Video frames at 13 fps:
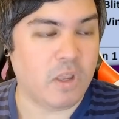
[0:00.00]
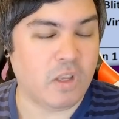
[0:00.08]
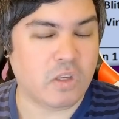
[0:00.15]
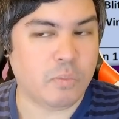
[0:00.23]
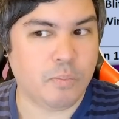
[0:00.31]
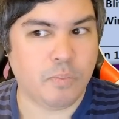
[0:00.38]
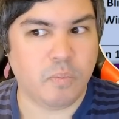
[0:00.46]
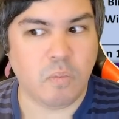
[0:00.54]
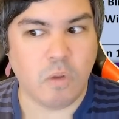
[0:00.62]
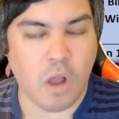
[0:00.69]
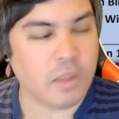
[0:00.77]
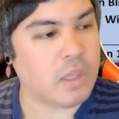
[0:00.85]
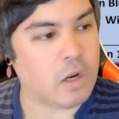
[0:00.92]
is
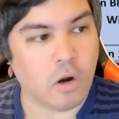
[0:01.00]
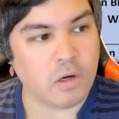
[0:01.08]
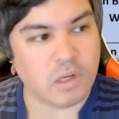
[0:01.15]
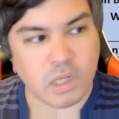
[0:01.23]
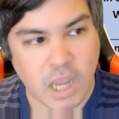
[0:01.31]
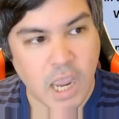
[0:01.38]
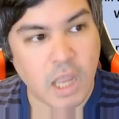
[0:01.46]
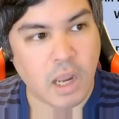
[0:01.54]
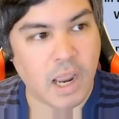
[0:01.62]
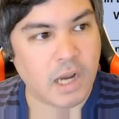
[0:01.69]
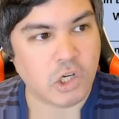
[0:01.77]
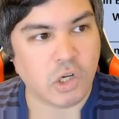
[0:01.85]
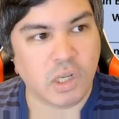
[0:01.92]
not that hard to get
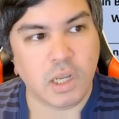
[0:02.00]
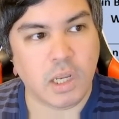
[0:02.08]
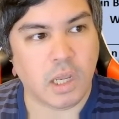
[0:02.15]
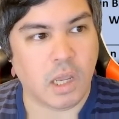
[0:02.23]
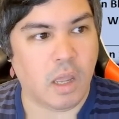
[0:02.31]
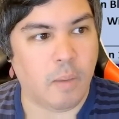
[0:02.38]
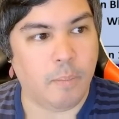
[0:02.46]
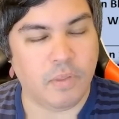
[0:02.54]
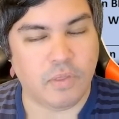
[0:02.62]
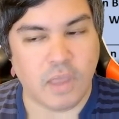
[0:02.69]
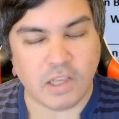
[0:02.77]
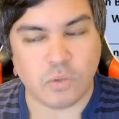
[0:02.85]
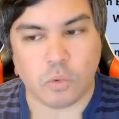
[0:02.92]
actually, uh, but
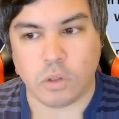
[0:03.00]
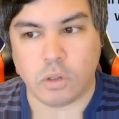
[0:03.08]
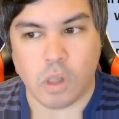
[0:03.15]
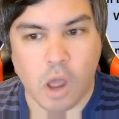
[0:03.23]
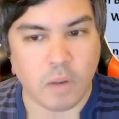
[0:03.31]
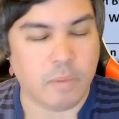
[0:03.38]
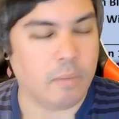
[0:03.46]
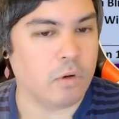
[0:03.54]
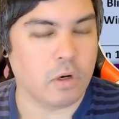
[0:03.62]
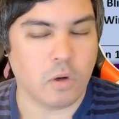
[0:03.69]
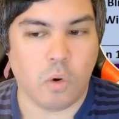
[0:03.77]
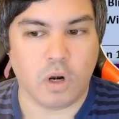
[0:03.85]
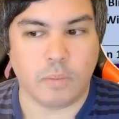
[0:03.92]
that's where a lot of people are
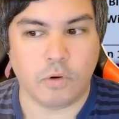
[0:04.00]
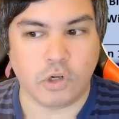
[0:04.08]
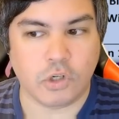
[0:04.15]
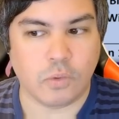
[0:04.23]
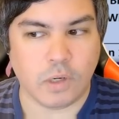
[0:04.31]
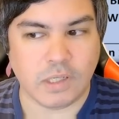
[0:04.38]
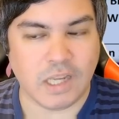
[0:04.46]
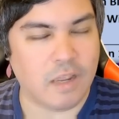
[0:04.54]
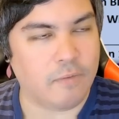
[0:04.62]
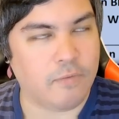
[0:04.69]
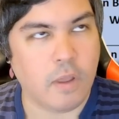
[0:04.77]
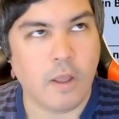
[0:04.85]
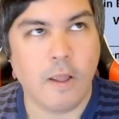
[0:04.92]
going to want to push towards if